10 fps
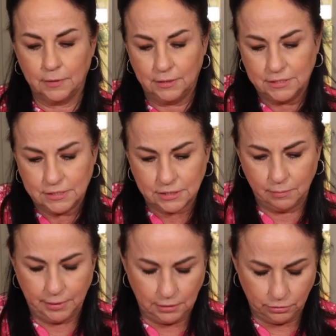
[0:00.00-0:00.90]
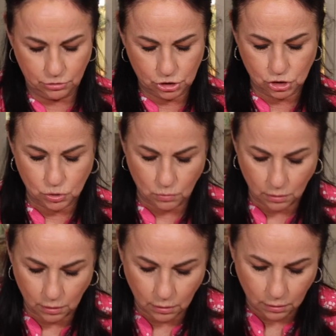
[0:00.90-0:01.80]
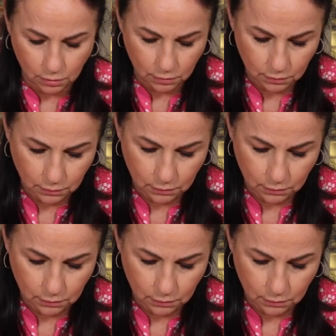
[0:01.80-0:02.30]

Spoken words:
This is going to be a little shorter,